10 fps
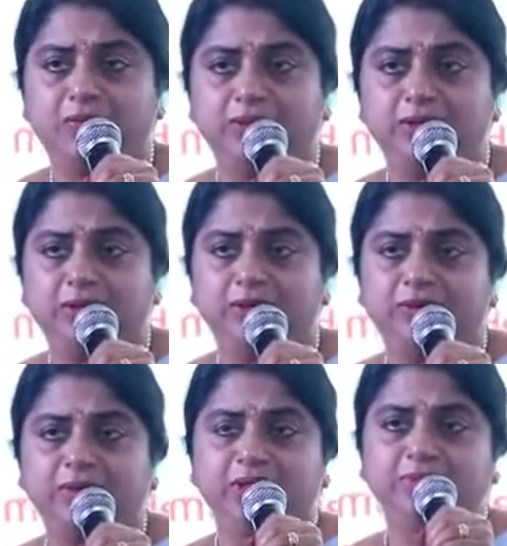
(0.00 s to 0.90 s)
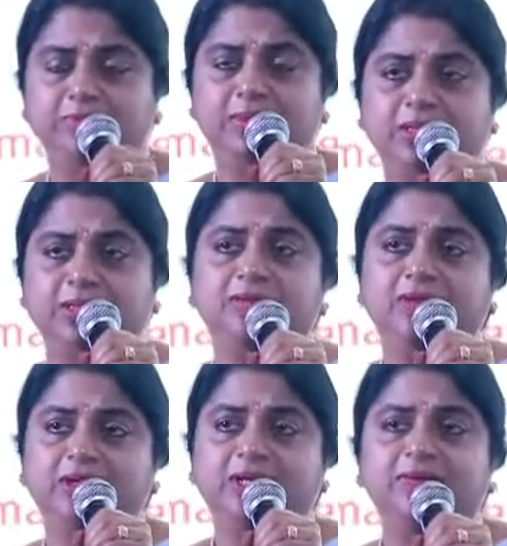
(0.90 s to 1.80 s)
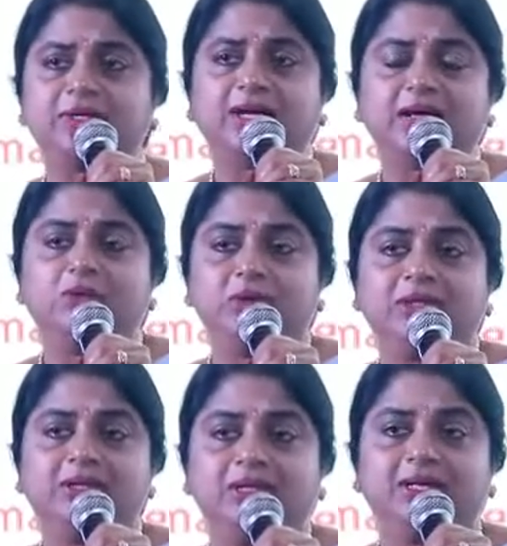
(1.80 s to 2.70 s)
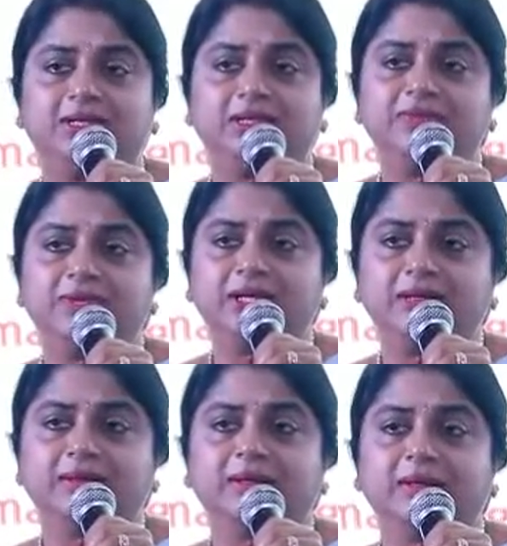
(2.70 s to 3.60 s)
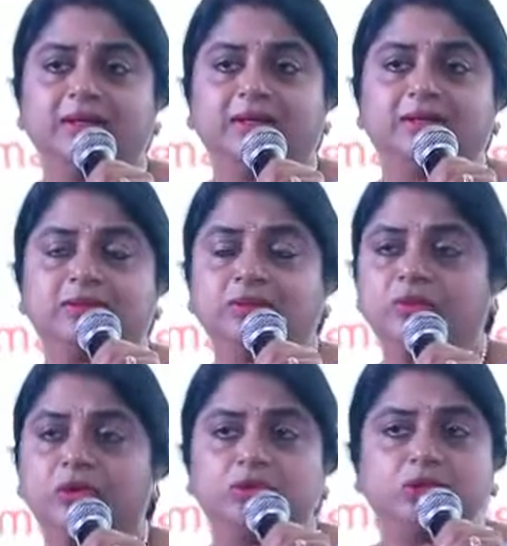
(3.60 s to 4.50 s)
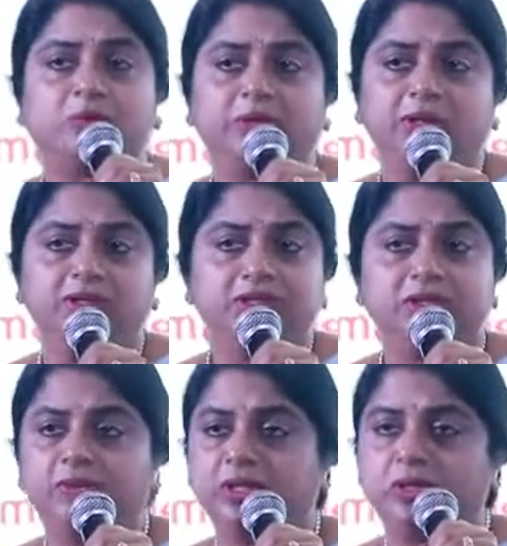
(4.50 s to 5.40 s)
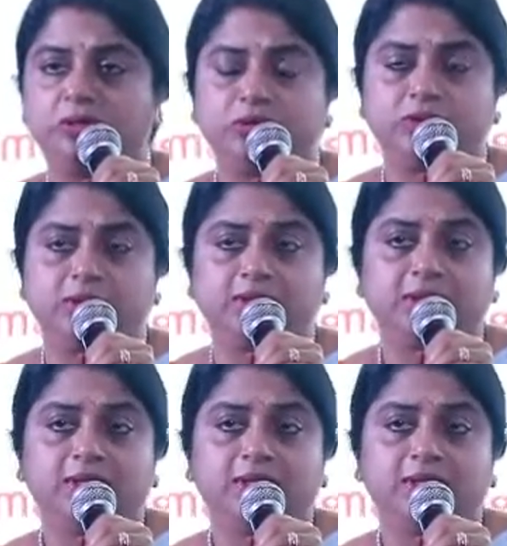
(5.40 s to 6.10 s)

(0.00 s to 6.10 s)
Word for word: You know, we I think we were given time only till that evening to close operations. We closed.